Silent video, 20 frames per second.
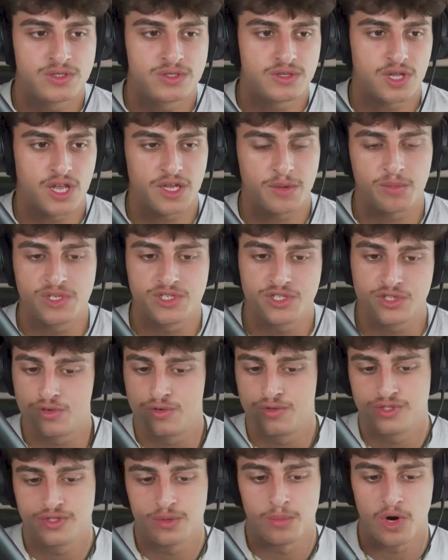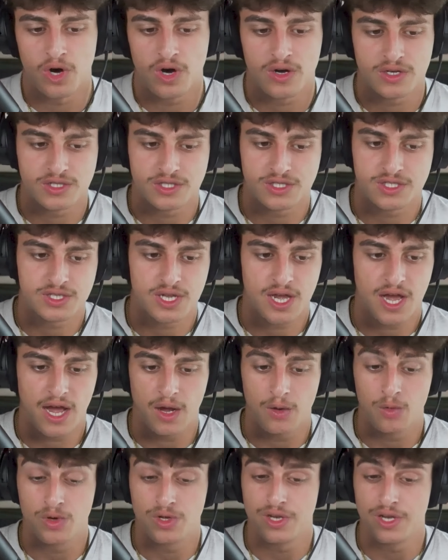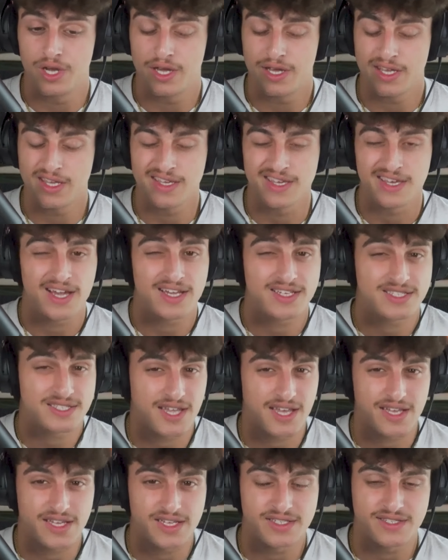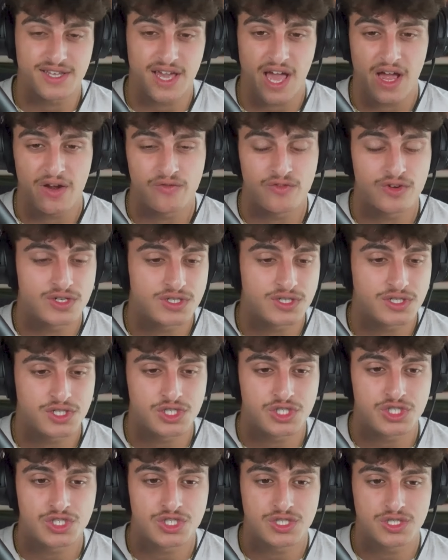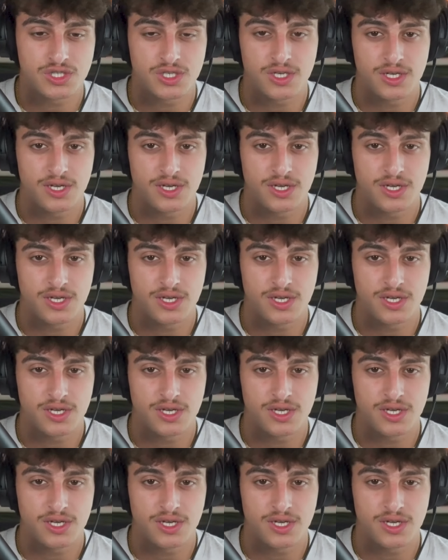like MrWhoseTheBoss, I would guess that his average